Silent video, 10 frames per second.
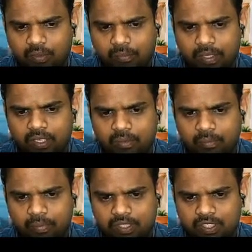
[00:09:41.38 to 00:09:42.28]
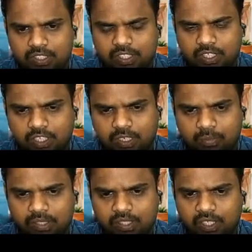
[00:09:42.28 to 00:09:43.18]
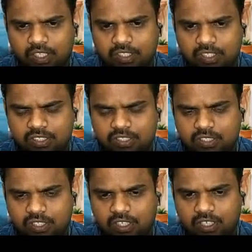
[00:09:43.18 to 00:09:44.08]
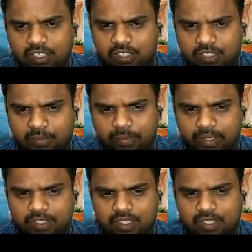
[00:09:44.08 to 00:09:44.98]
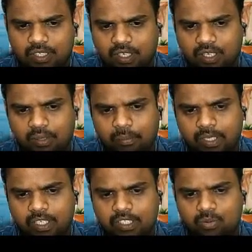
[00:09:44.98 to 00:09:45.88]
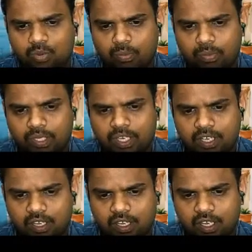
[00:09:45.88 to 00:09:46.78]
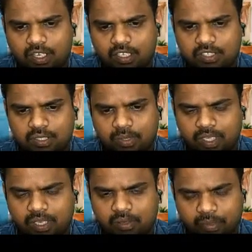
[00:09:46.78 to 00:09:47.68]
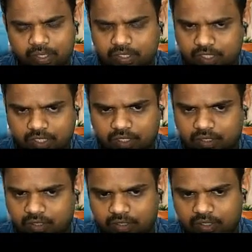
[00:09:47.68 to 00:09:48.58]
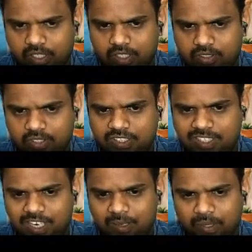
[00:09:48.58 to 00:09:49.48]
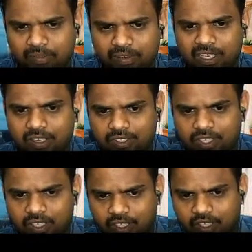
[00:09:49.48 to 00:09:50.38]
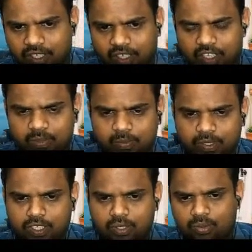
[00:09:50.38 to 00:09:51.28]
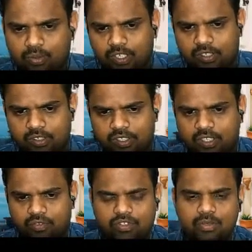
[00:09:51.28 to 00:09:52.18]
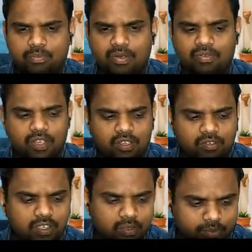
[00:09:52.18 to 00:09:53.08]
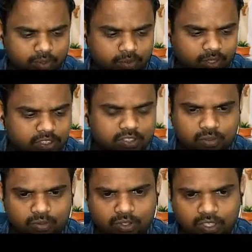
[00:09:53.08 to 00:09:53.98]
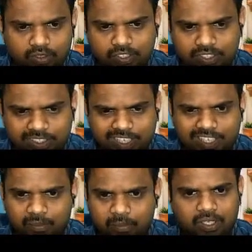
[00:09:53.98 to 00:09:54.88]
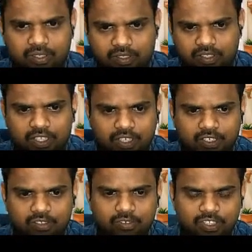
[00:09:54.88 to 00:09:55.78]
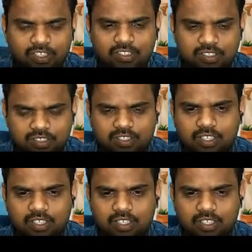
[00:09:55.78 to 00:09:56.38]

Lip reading: PC is critical pressure, TC is critical temperature. B is 1 by 8 RTC by PC. Okay, so this A and B will have the corresponding unit. Okay, if you simplify, you will come to know what is the unit of this A and B. They are not unitless